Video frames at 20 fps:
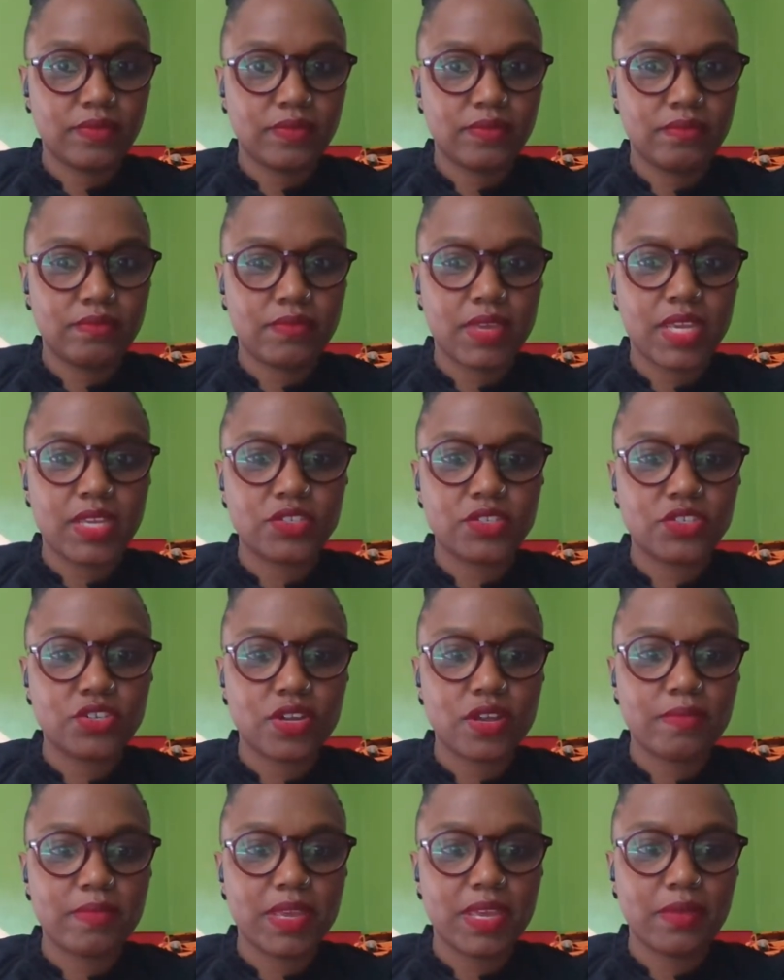Making sure
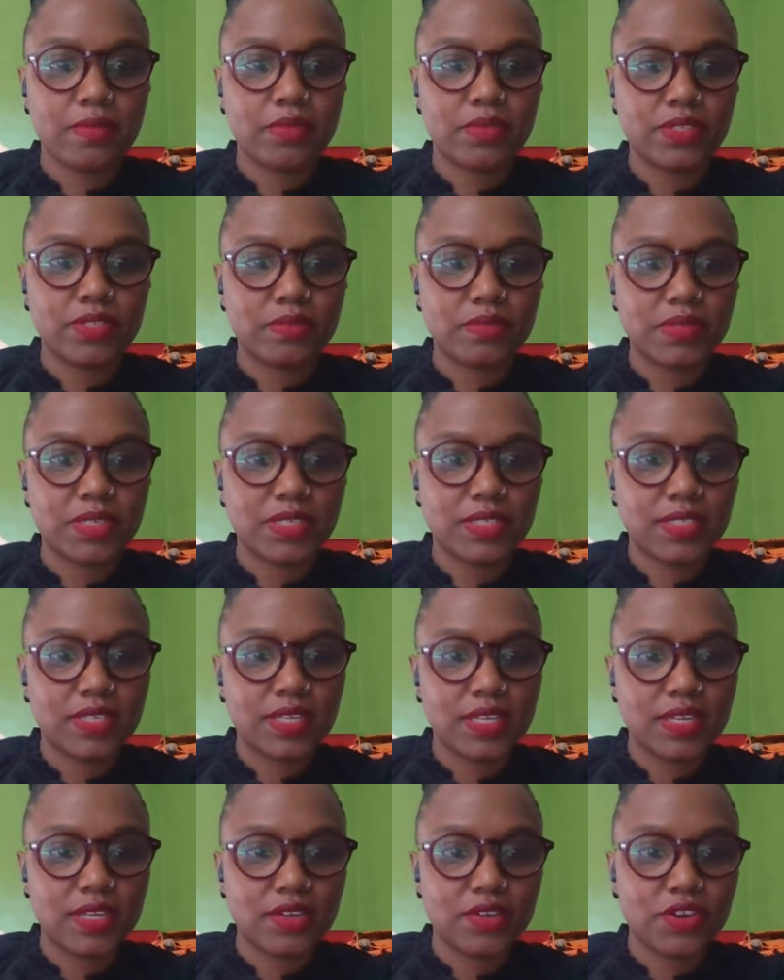I'm able to be
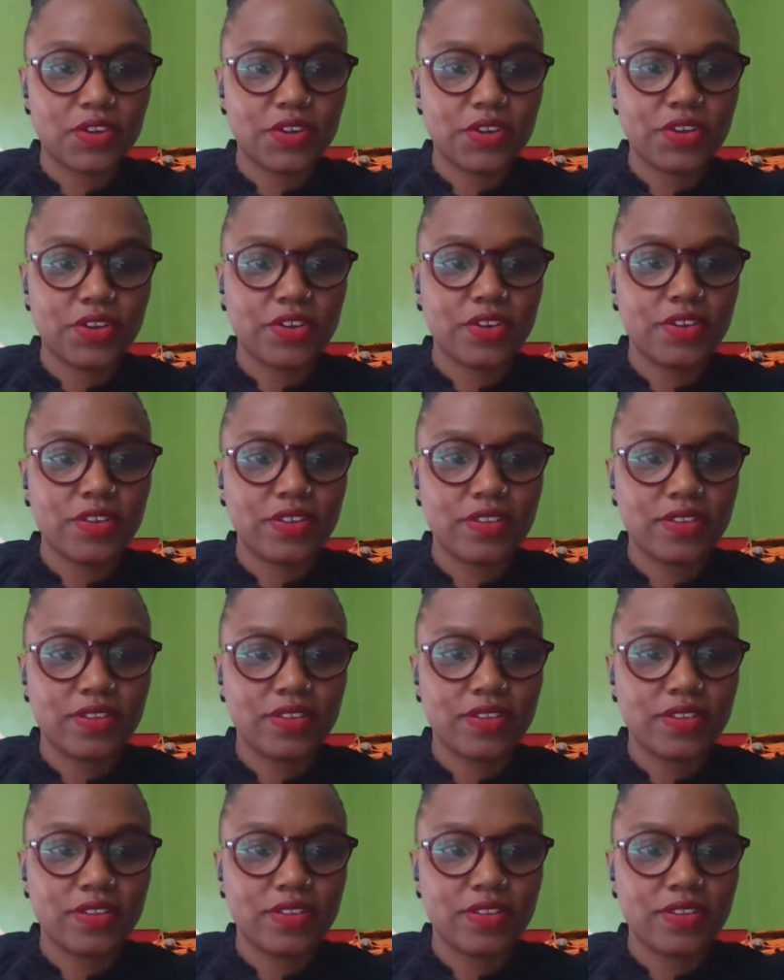seen and heard.